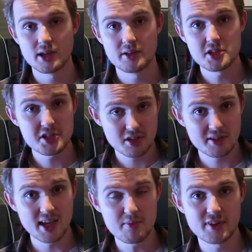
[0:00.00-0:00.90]
then this is a
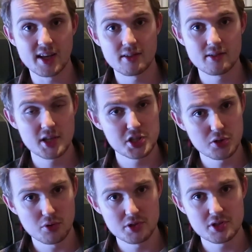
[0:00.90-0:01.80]
good game for that. It's
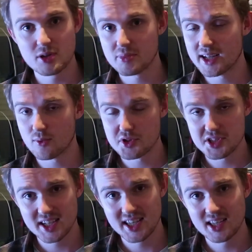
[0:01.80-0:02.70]
short, you can play it in one
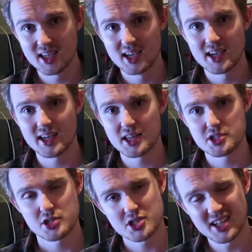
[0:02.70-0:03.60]
sitting,
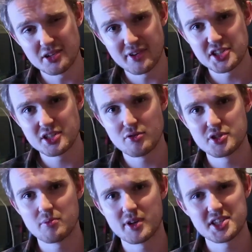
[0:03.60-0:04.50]
it's slightly
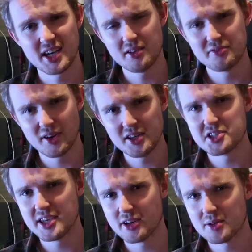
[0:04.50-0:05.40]
rage-inducing, but it's kind of funny
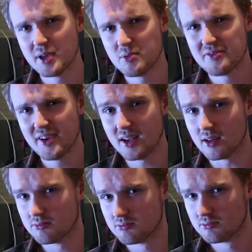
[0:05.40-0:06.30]
seeing other people
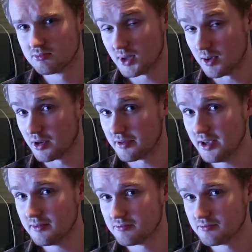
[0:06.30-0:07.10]
fail. Am I right?